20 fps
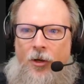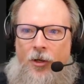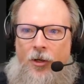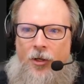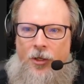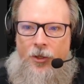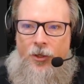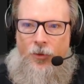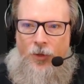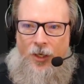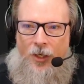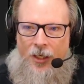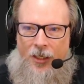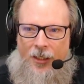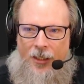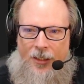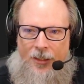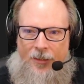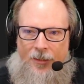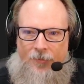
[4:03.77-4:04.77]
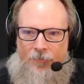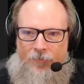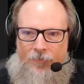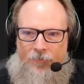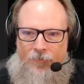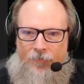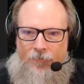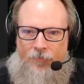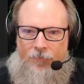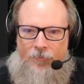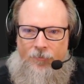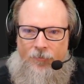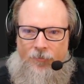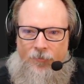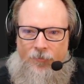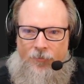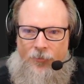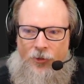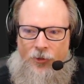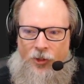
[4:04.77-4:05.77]
you can
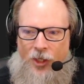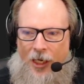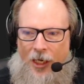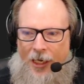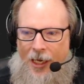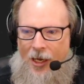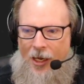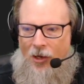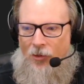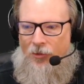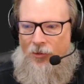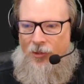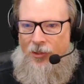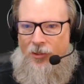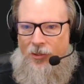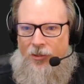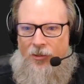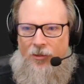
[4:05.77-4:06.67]
check out